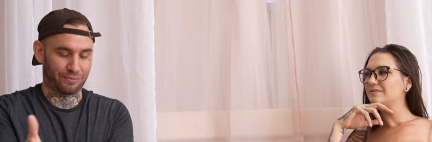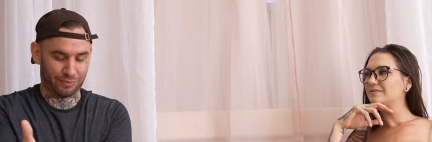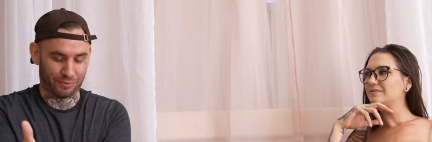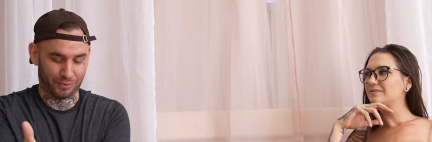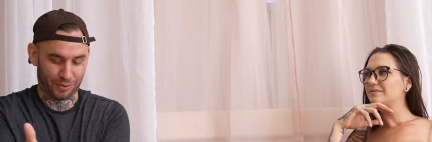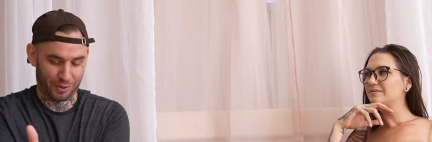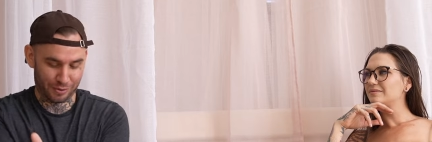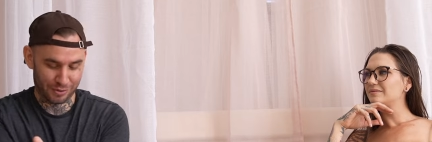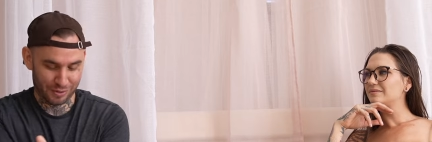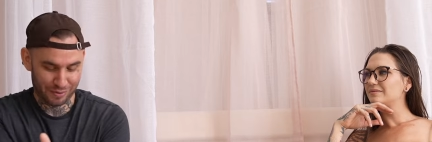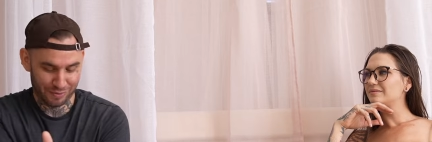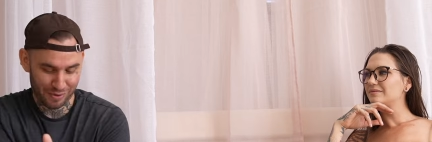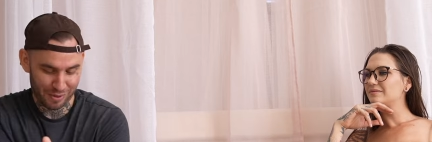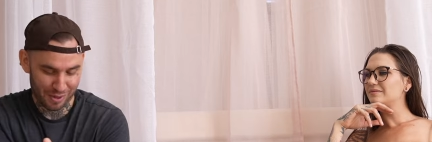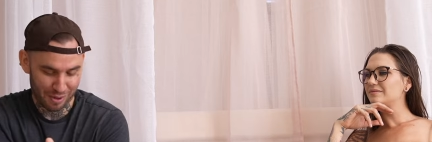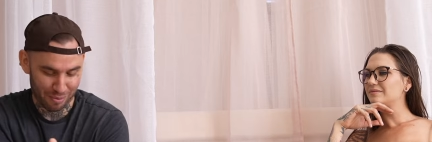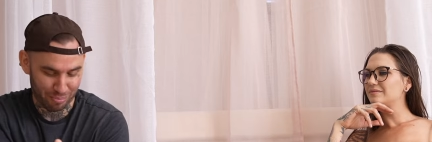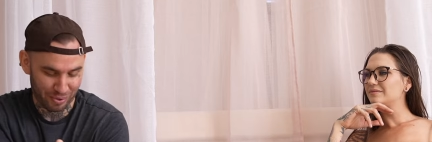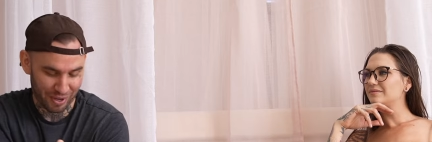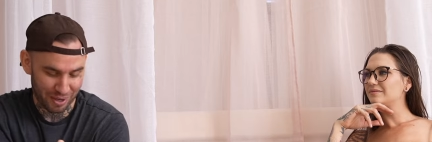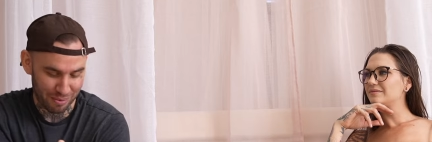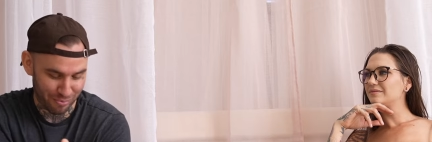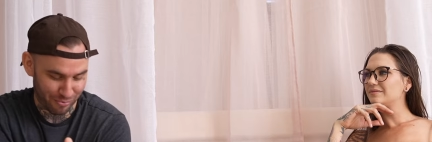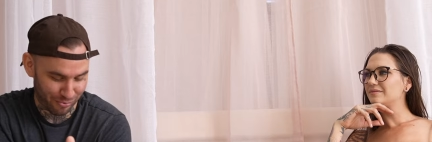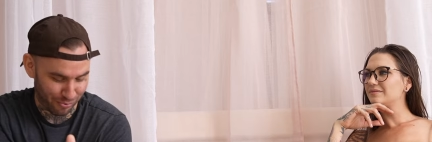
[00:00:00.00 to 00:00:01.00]
Speaker 1: For those of you that
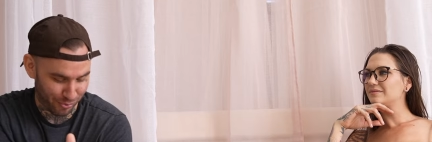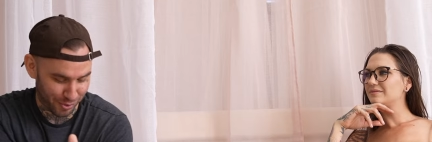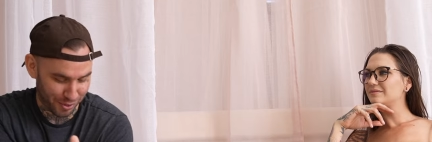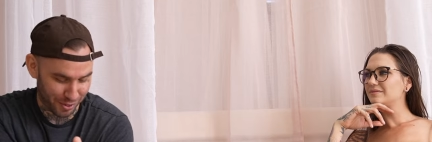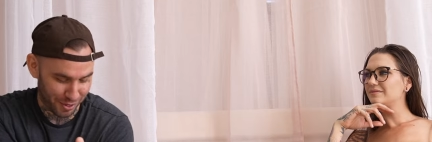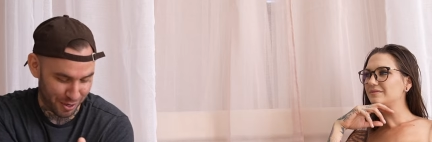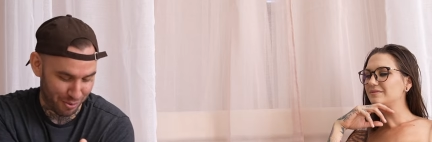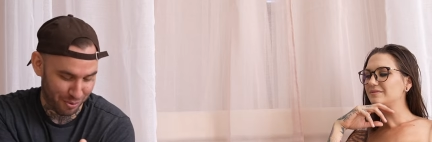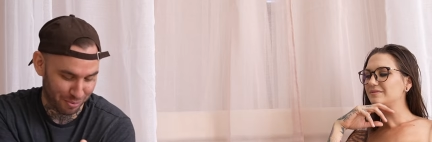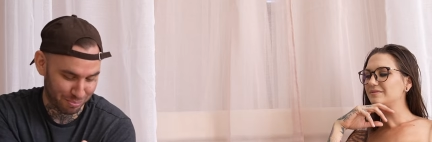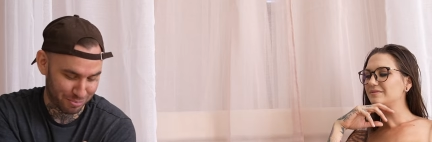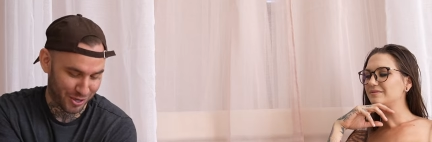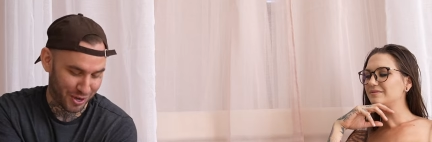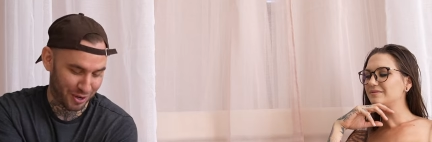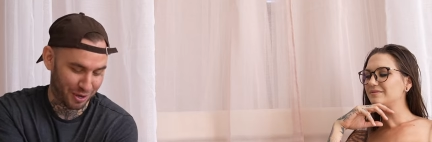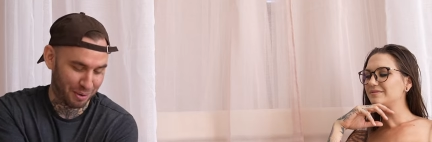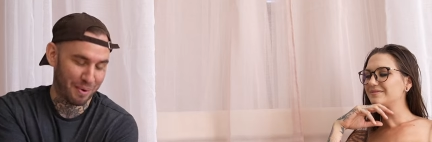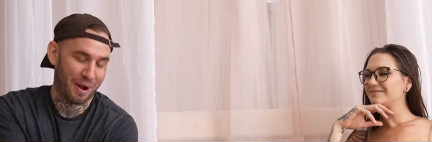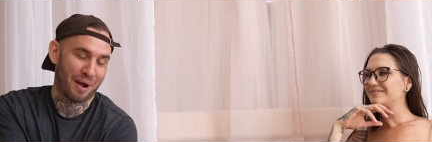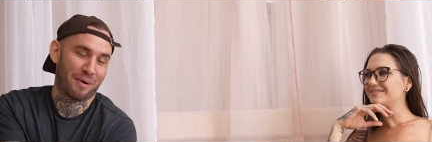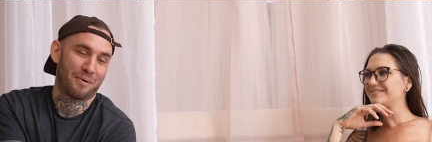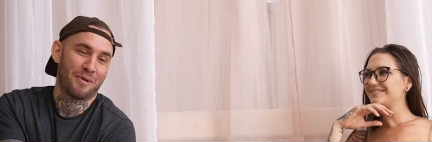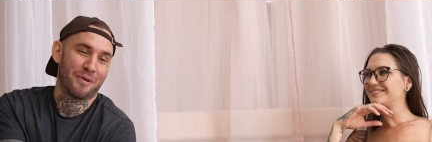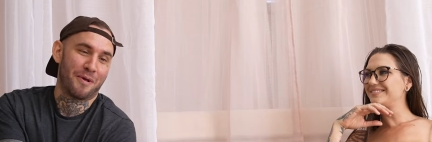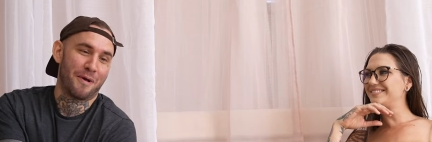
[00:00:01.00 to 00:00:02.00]
have played before, you know what I'm
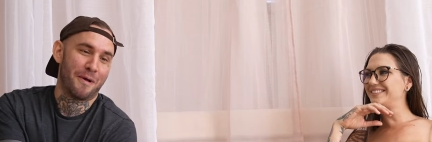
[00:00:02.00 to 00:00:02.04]
talking about